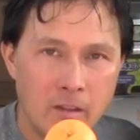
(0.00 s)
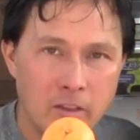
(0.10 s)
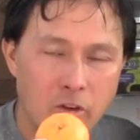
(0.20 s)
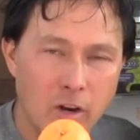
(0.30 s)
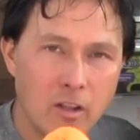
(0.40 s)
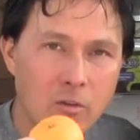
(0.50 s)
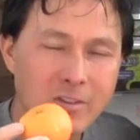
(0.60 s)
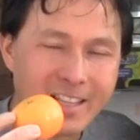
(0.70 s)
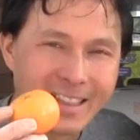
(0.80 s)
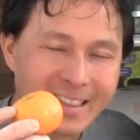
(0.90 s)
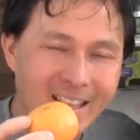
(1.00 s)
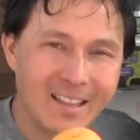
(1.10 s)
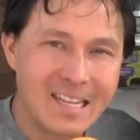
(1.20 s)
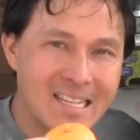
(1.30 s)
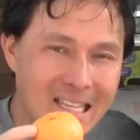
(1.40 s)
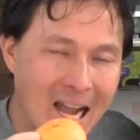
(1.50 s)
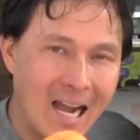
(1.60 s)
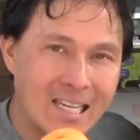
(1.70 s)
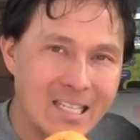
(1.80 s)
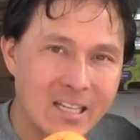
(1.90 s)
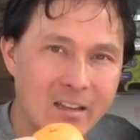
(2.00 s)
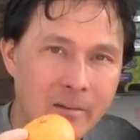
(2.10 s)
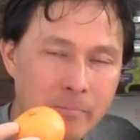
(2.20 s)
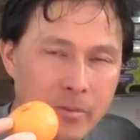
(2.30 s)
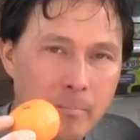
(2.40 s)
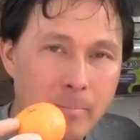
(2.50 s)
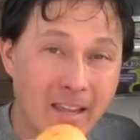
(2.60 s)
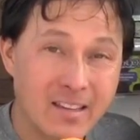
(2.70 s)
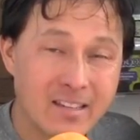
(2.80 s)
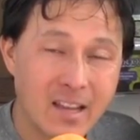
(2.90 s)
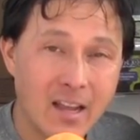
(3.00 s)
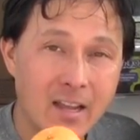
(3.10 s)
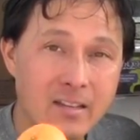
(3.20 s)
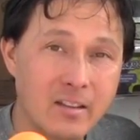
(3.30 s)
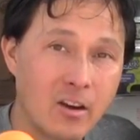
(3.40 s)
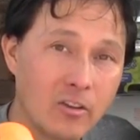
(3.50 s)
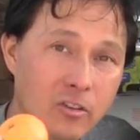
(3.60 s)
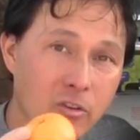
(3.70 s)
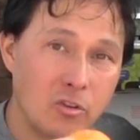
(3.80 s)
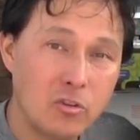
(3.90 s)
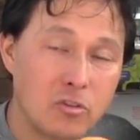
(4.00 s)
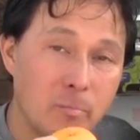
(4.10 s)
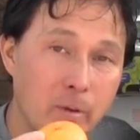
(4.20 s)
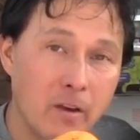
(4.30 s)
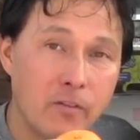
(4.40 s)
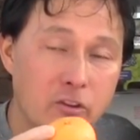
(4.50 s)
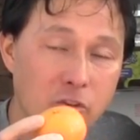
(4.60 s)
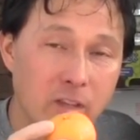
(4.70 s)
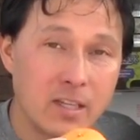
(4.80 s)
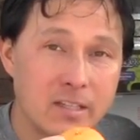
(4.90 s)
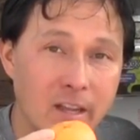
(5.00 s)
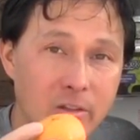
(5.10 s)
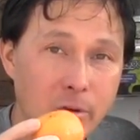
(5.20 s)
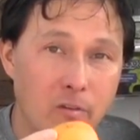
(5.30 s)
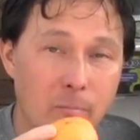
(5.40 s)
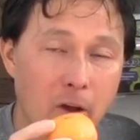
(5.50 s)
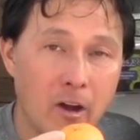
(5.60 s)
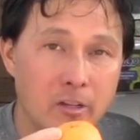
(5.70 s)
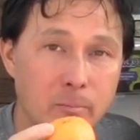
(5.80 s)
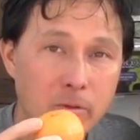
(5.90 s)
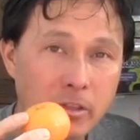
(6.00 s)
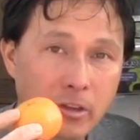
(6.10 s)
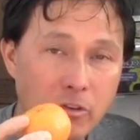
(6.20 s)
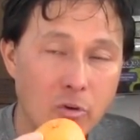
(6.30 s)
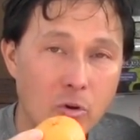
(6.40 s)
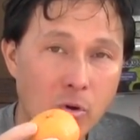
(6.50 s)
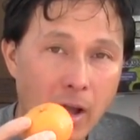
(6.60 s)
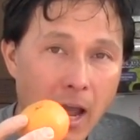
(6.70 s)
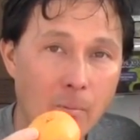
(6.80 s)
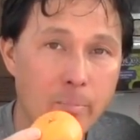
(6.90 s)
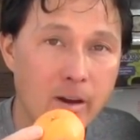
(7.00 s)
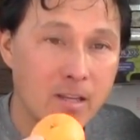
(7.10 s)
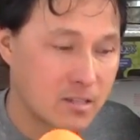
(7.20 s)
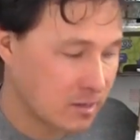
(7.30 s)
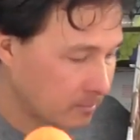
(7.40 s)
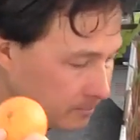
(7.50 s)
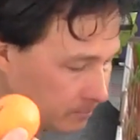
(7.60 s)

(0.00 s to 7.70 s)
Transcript: they try to use the least toxic pesticides and also use beneficial insects whenever possible to control outbreaks.